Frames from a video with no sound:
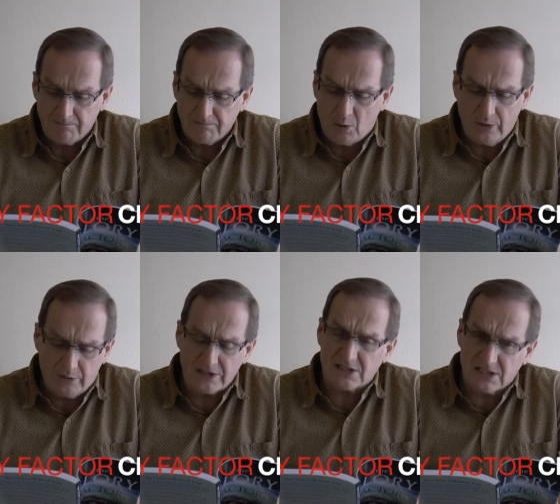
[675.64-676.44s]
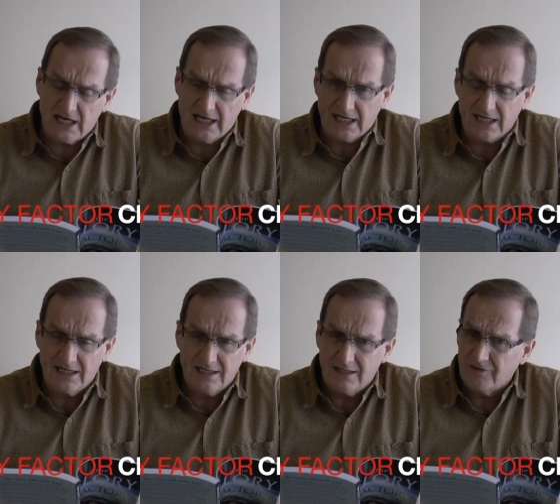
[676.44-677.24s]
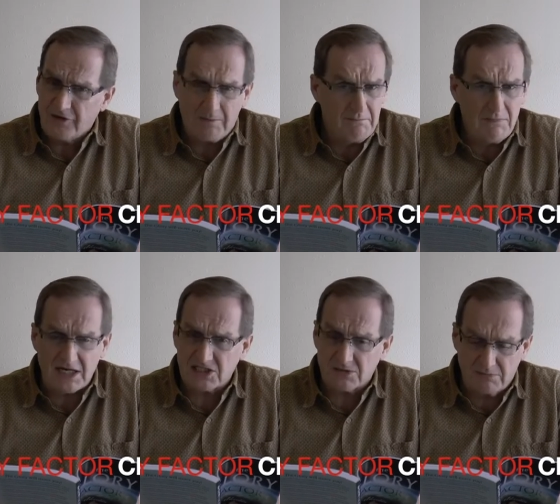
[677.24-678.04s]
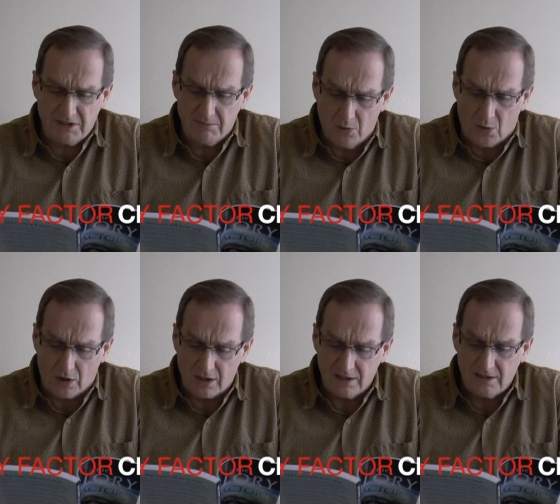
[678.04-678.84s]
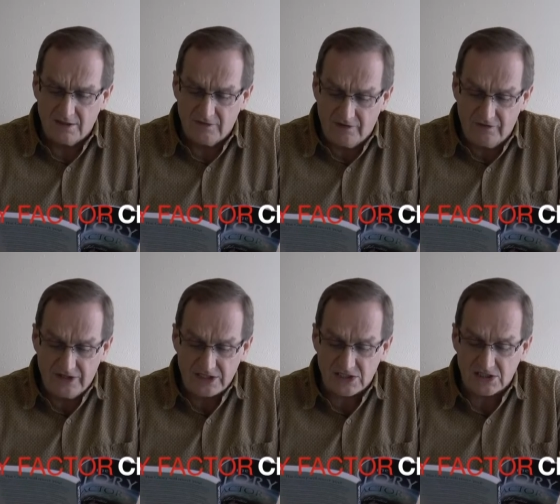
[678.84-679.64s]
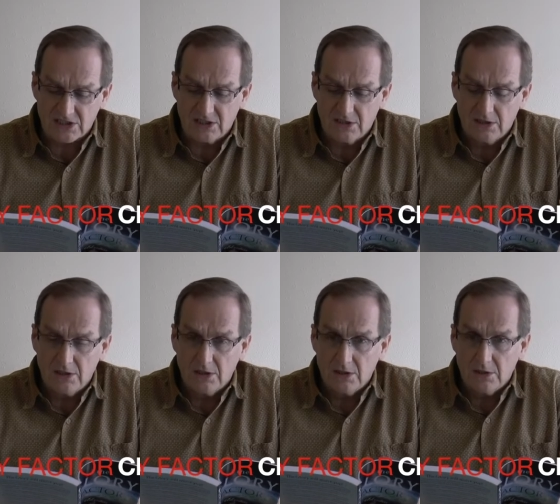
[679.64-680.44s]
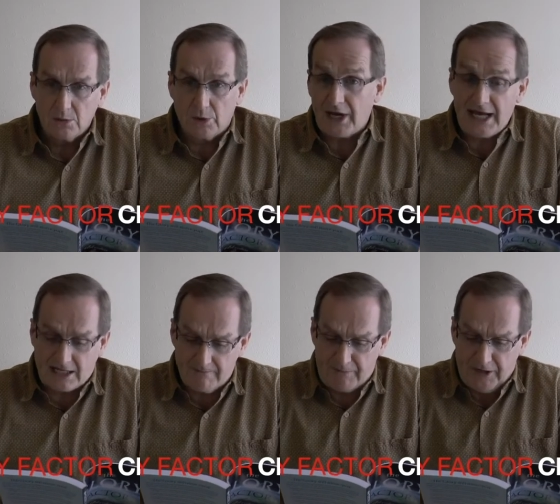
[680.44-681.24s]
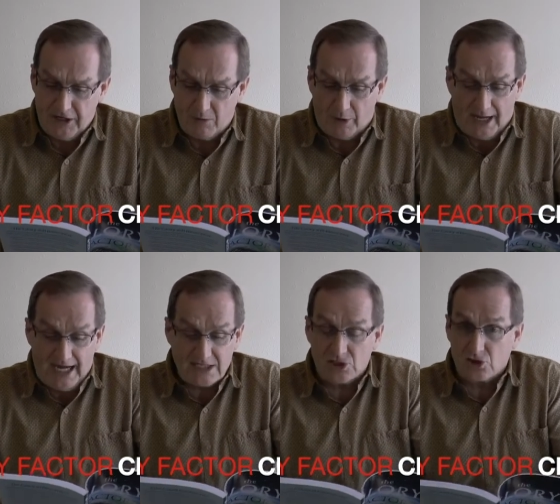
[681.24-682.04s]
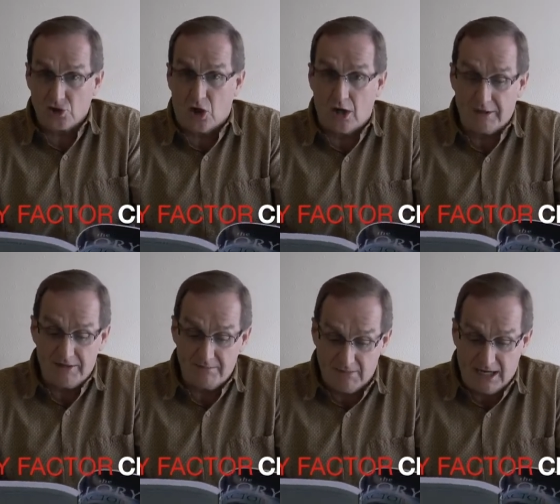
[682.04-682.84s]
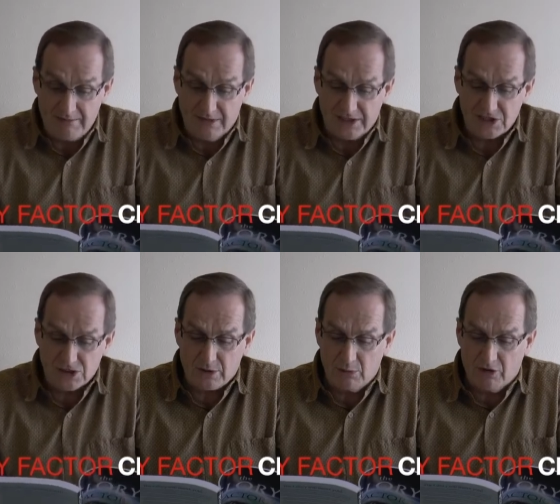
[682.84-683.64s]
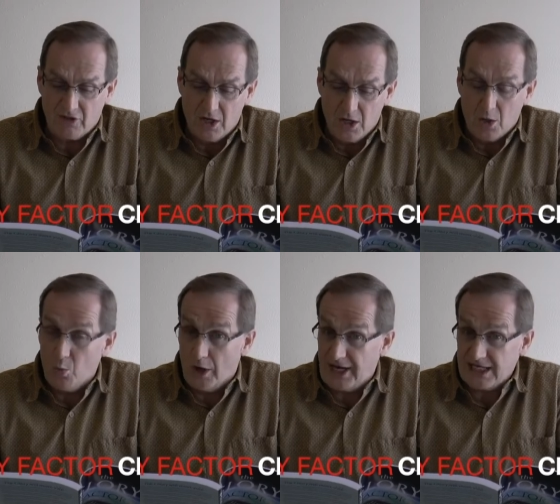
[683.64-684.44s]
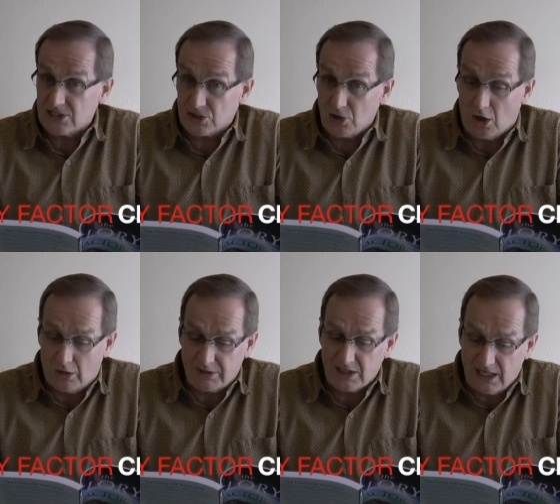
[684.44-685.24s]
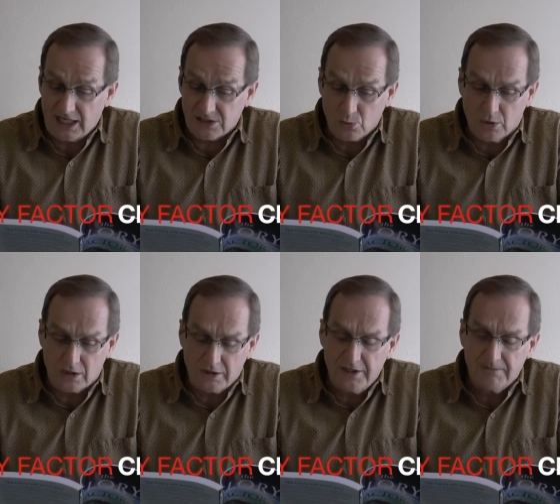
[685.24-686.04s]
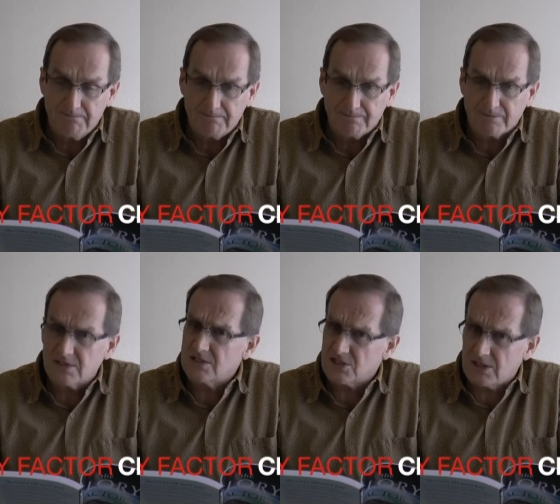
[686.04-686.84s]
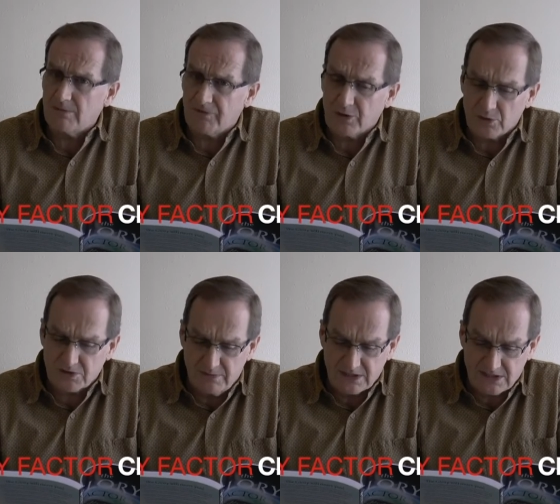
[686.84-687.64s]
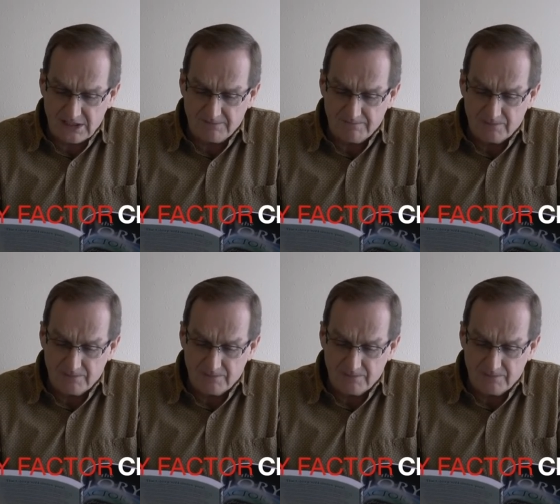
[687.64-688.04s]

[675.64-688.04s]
But we were saying, there must be more than this. When I compared what I saw in my ministry with what I saw in God's Word, something was missing.